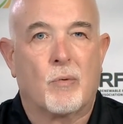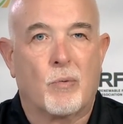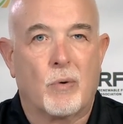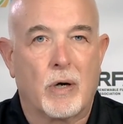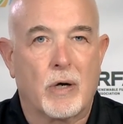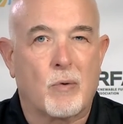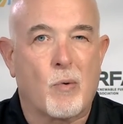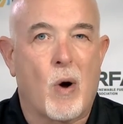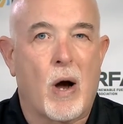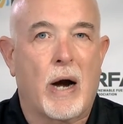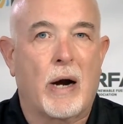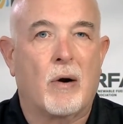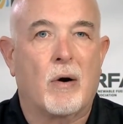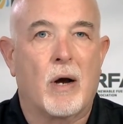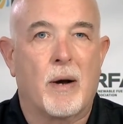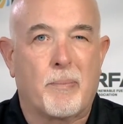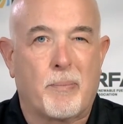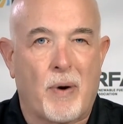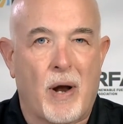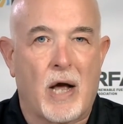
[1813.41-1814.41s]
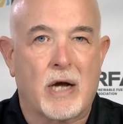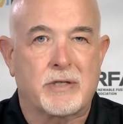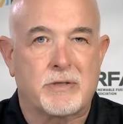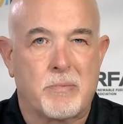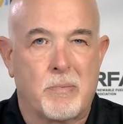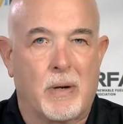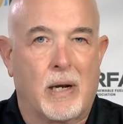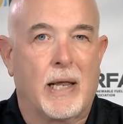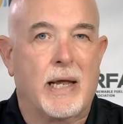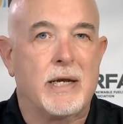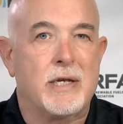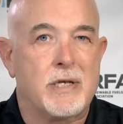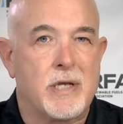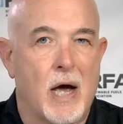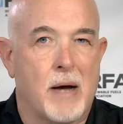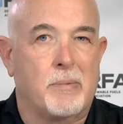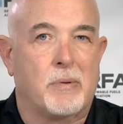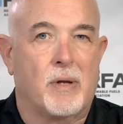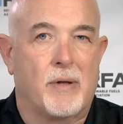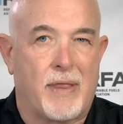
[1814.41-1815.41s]
require approximately
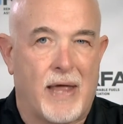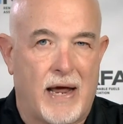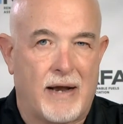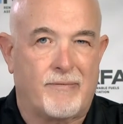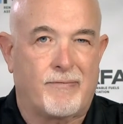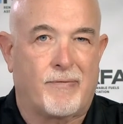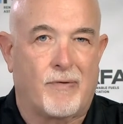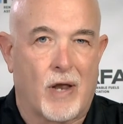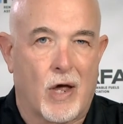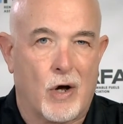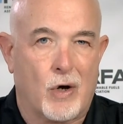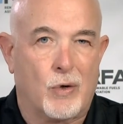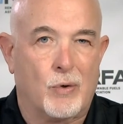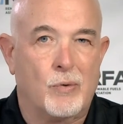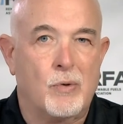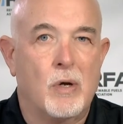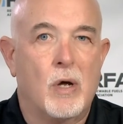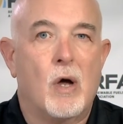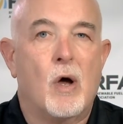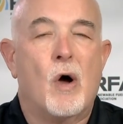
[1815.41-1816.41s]
double that flow